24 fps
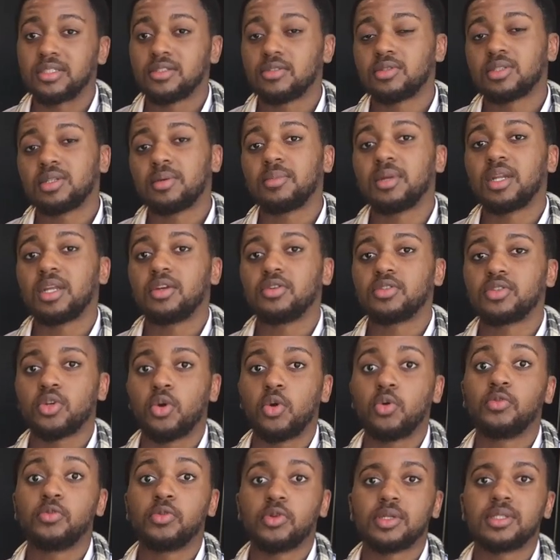Is there somebody else
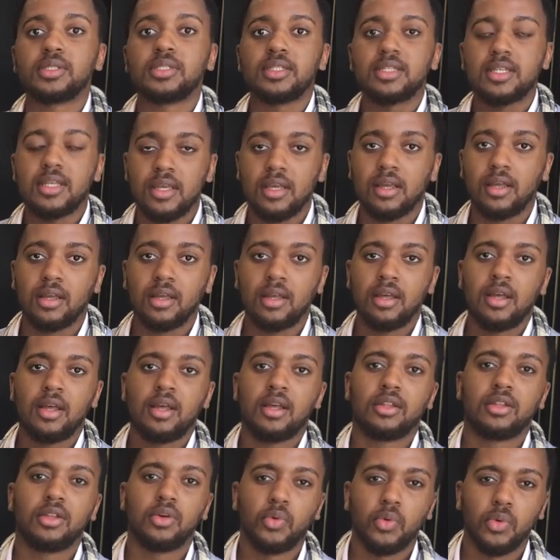overseeing
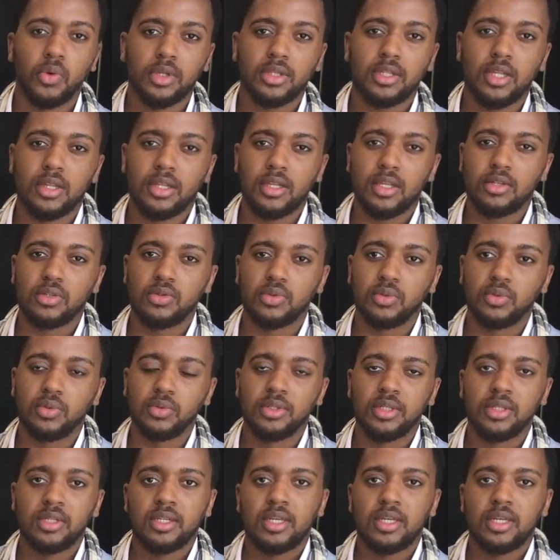the work that they do?